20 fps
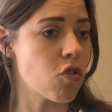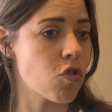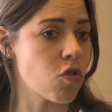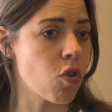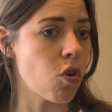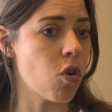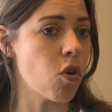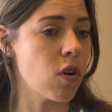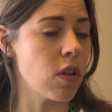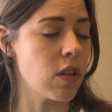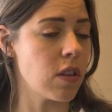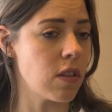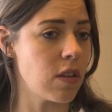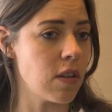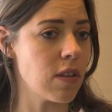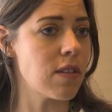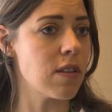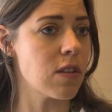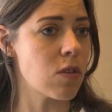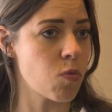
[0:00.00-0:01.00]
So
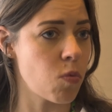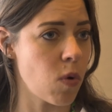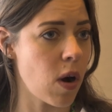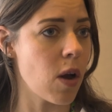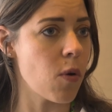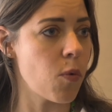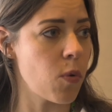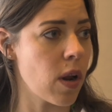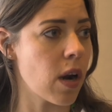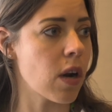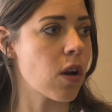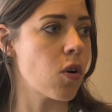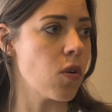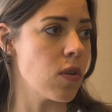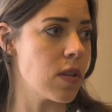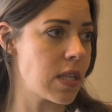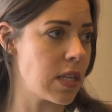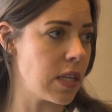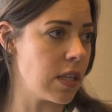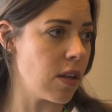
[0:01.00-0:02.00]
this is why we are
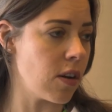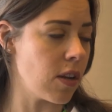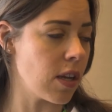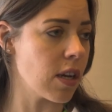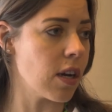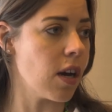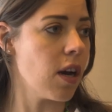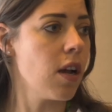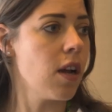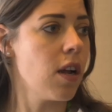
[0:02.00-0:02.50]
considering